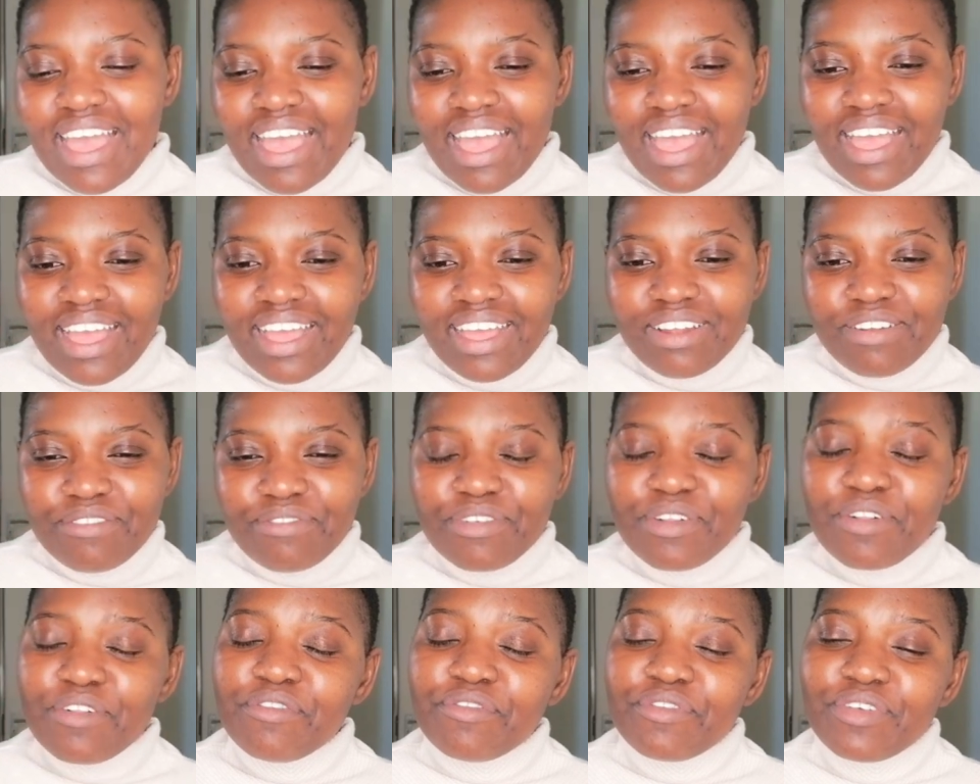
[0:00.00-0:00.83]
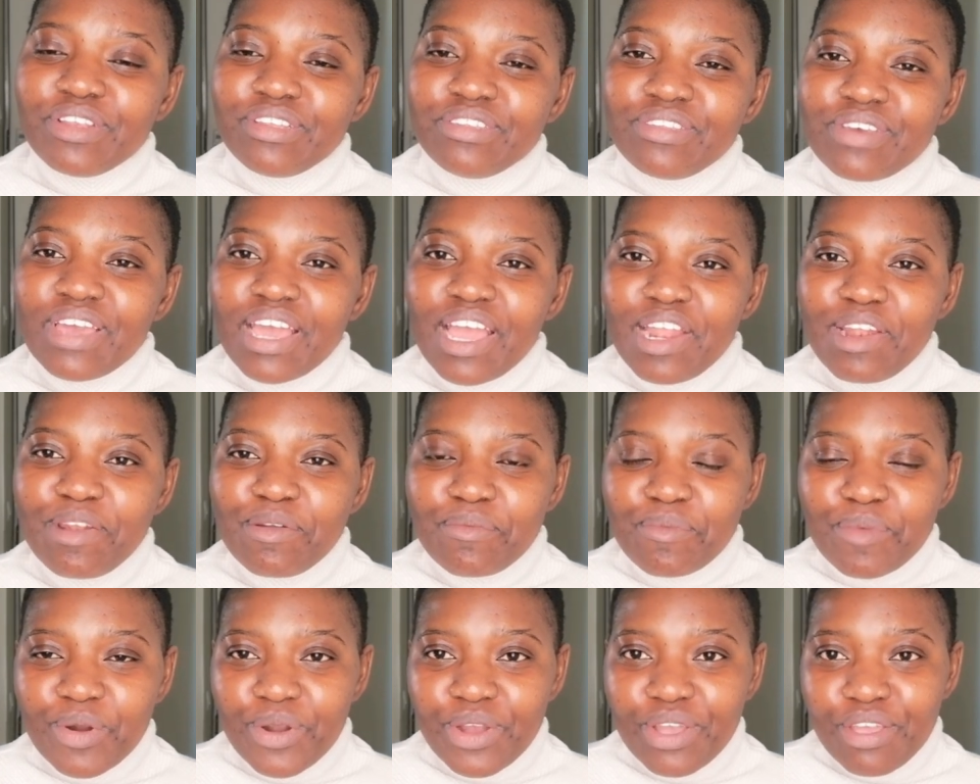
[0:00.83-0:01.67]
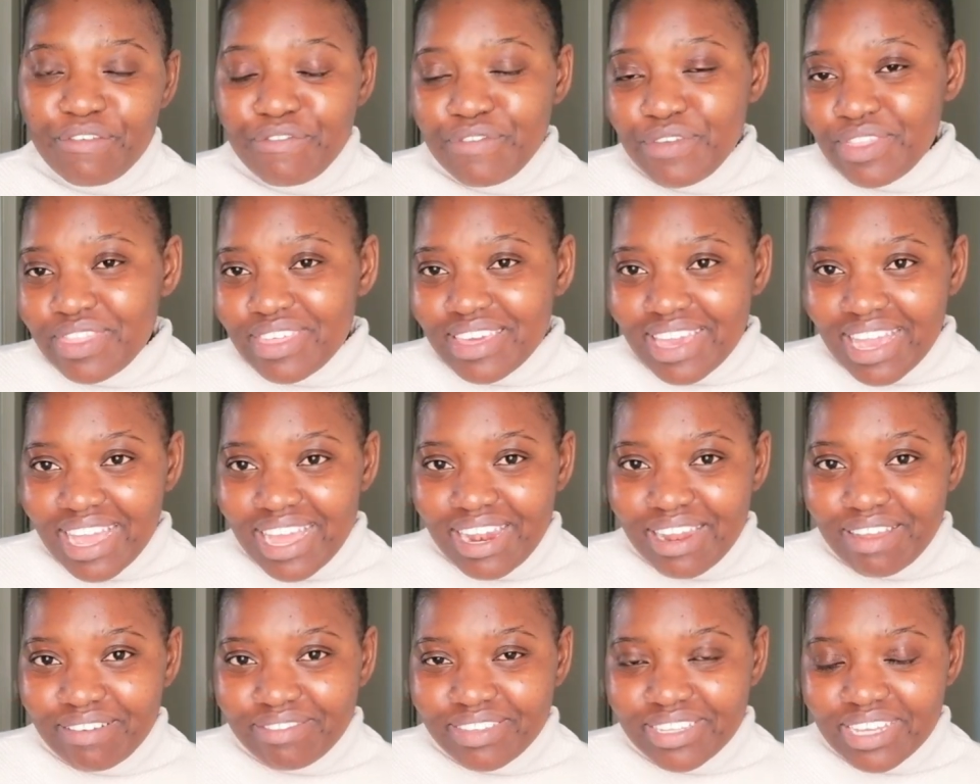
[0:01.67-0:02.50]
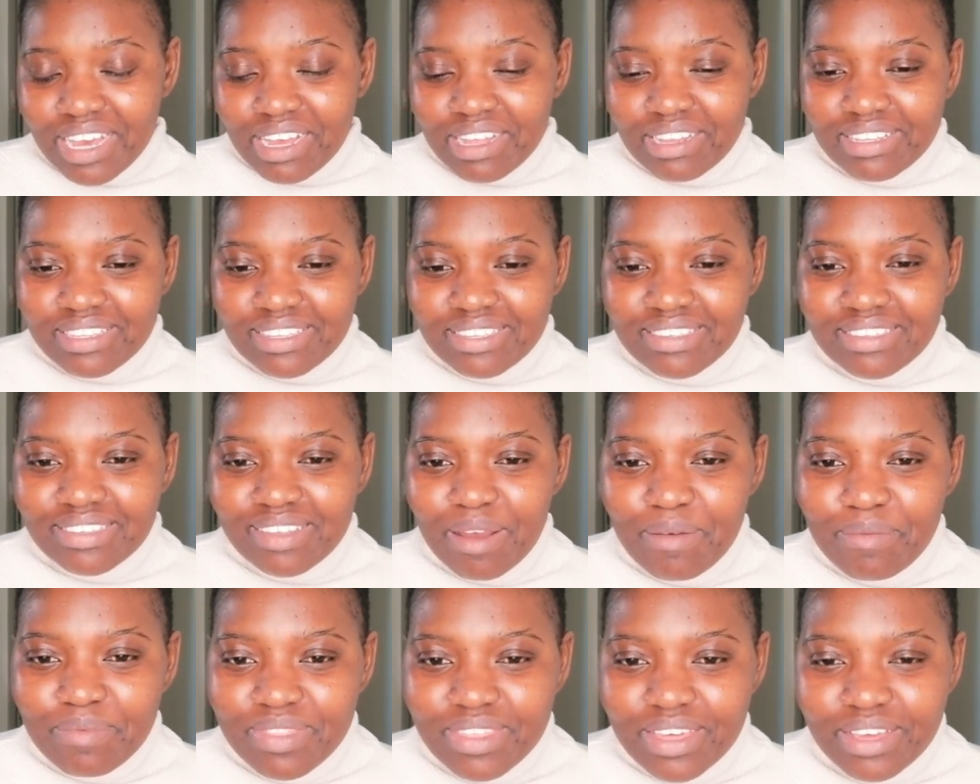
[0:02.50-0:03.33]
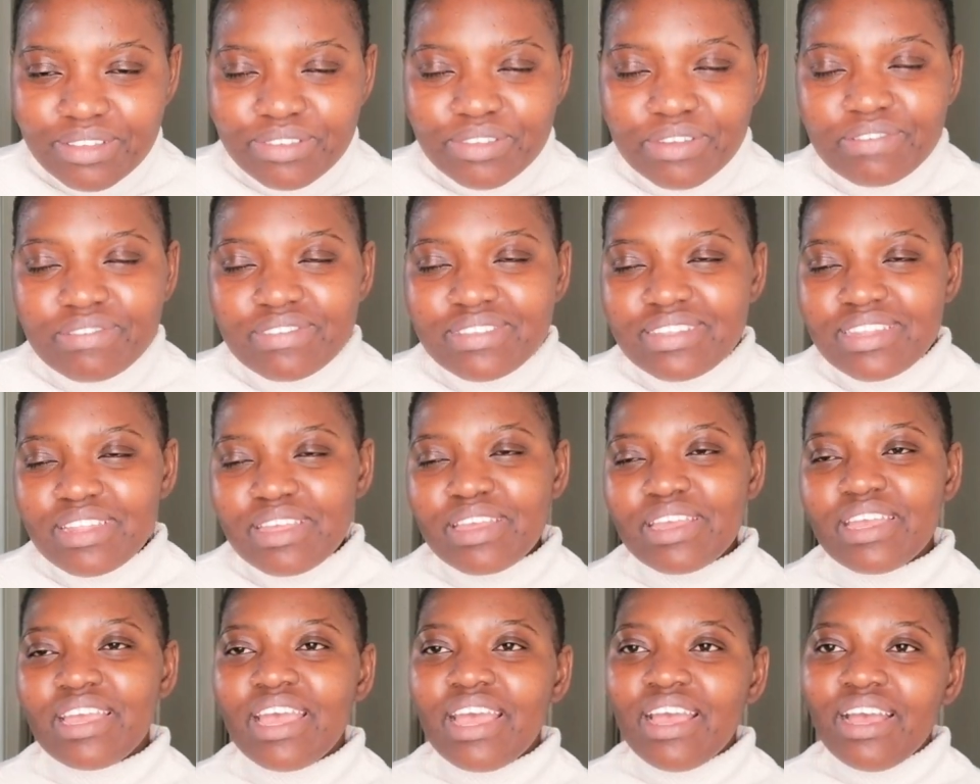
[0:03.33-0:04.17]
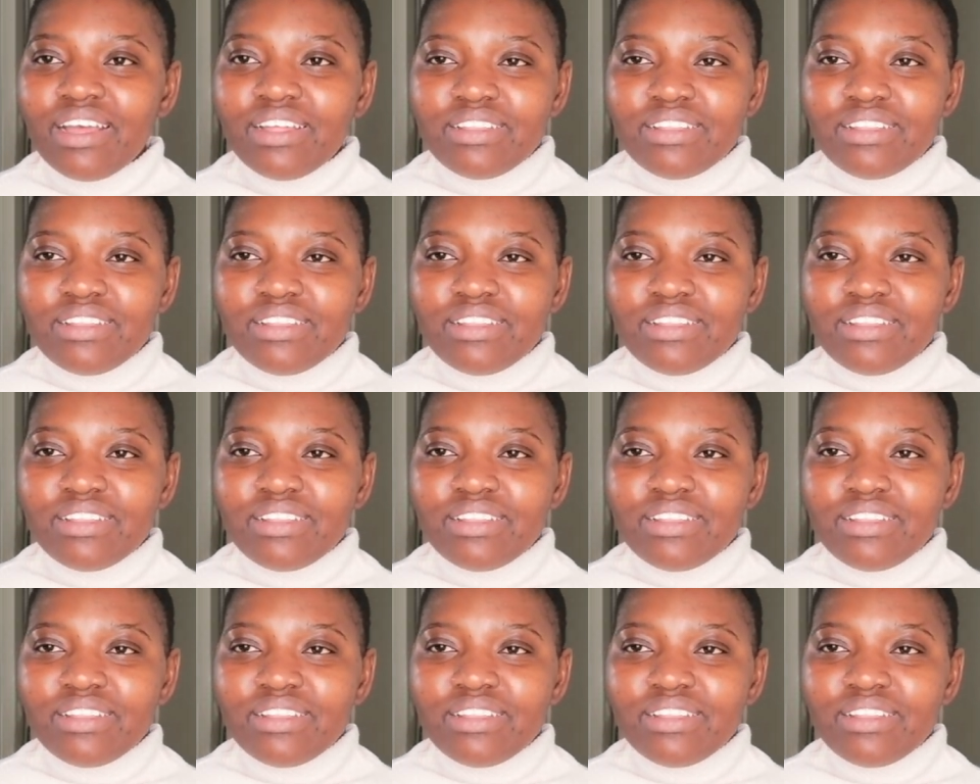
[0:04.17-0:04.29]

and feel free to add more if you think I left out some things obviously